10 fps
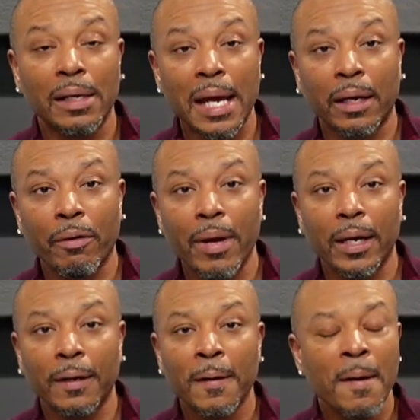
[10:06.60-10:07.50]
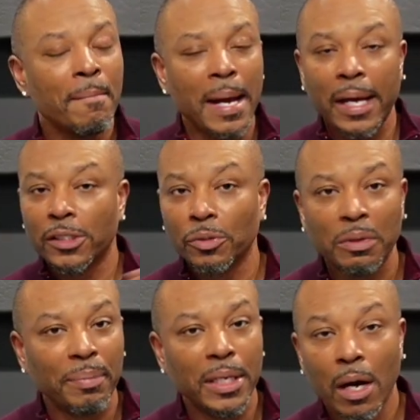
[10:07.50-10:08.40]
line of credit, my answer
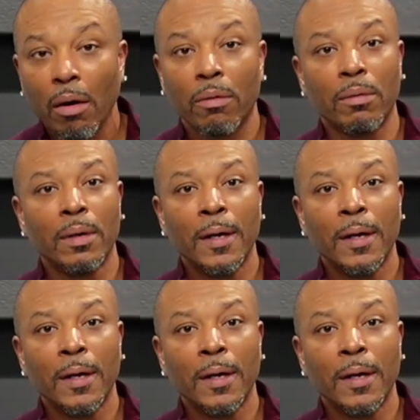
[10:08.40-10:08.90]
would be no.